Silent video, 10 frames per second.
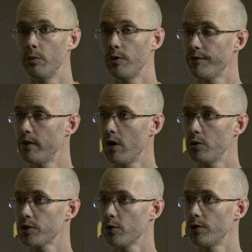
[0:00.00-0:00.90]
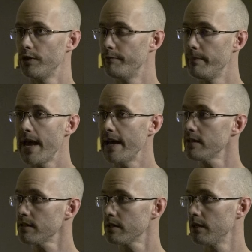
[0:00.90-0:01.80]
with no sort of
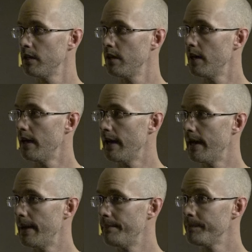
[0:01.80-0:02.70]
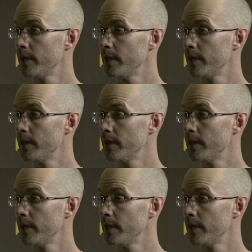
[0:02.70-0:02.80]
mess. Um,